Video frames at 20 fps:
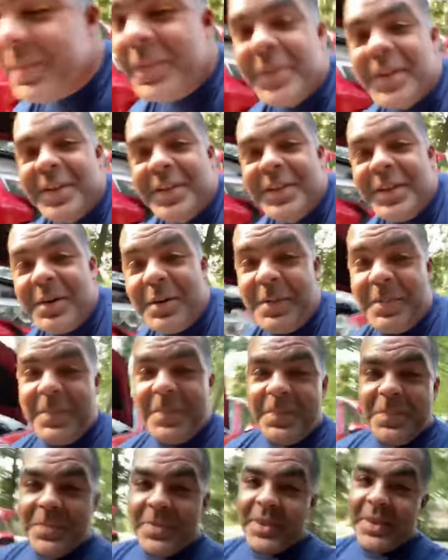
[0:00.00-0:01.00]
So
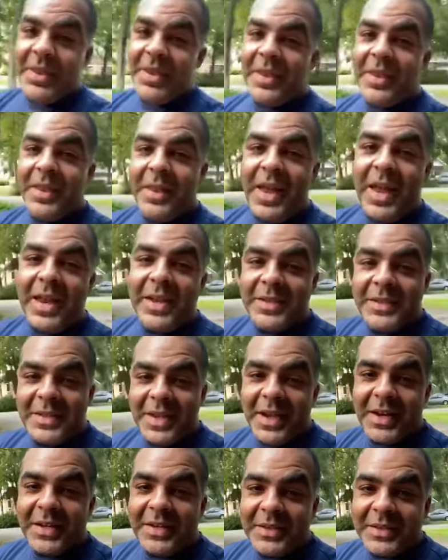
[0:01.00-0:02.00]
that is
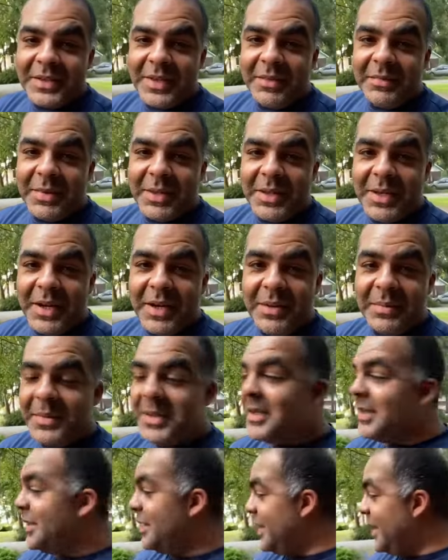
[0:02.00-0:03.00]
not going to save me time
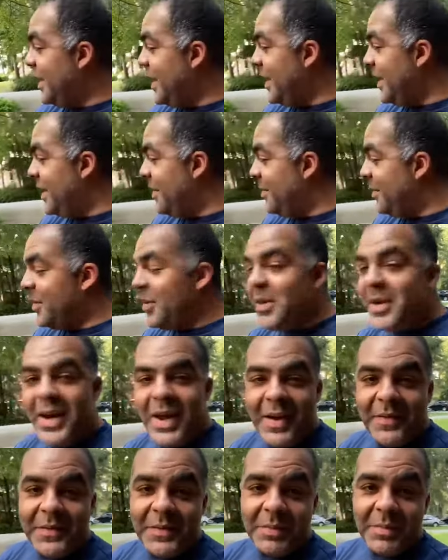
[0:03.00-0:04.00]
because I'm going to
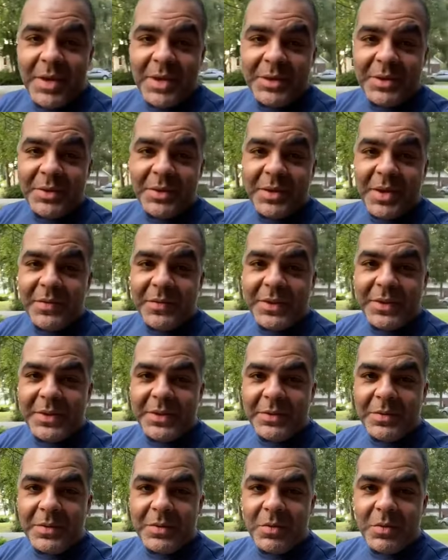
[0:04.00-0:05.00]
have to measure every
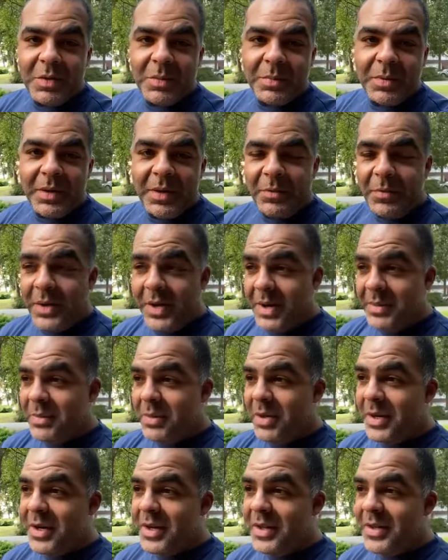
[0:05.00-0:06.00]
single quart when I
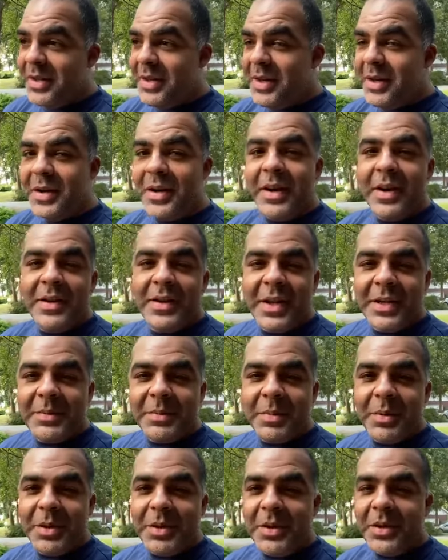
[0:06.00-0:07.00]
put it in there, and that's
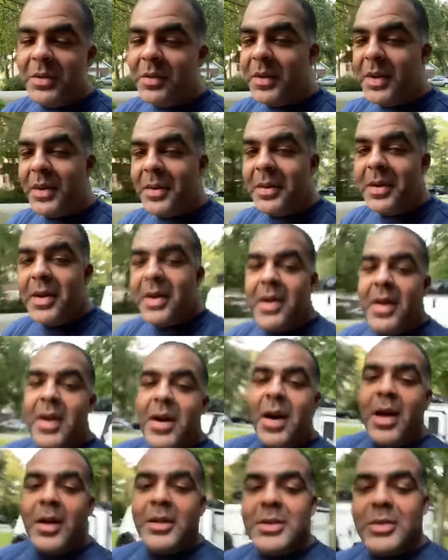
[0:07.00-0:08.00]
pretty annoying.
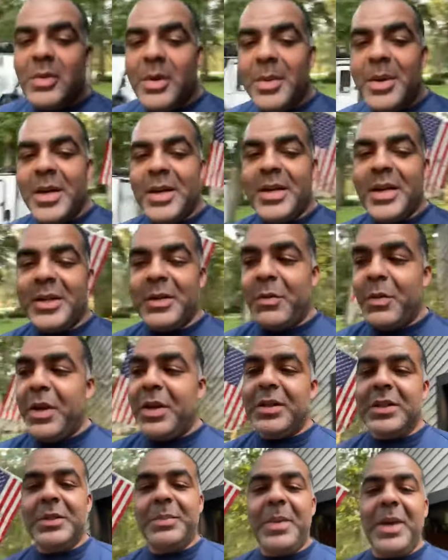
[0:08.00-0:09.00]
Also, I'm going to take the
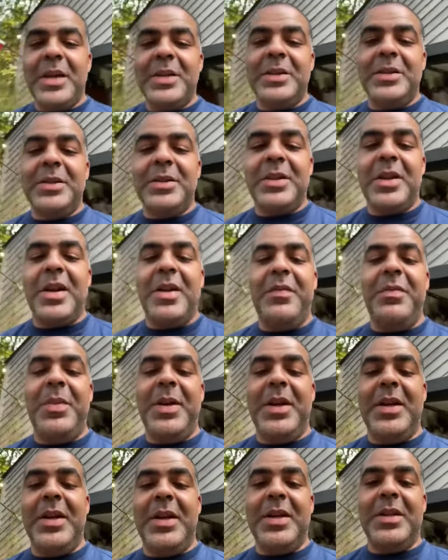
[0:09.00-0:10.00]
wheel spacers off
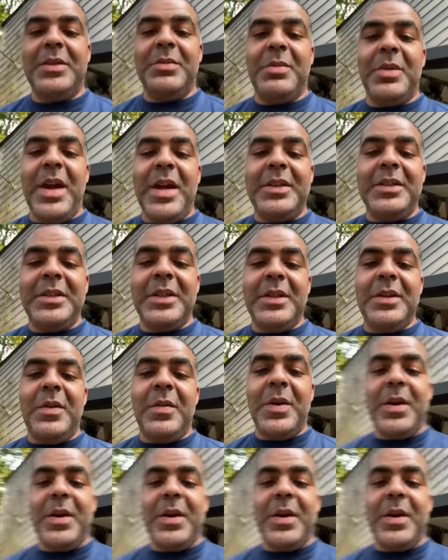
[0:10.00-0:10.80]
because we're actually going